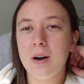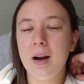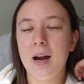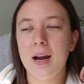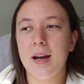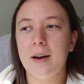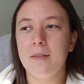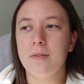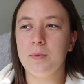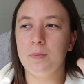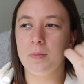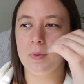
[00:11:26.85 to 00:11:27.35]
I
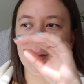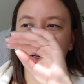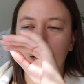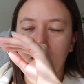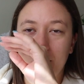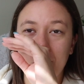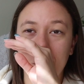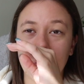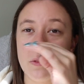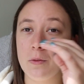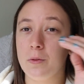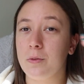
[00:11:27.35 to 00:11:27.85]
haven't really
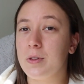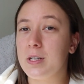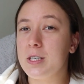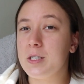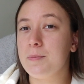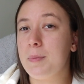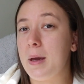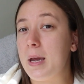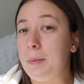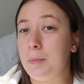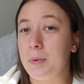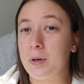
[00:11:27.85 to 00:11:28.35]
gone through these
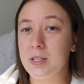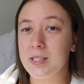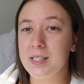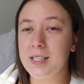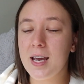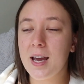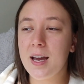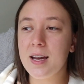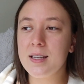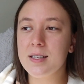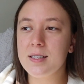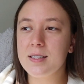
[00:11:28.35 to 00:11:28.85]
papers
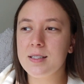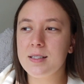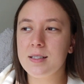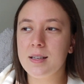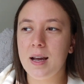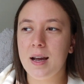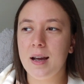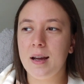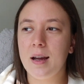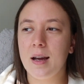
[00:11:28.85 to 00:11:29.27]
yet.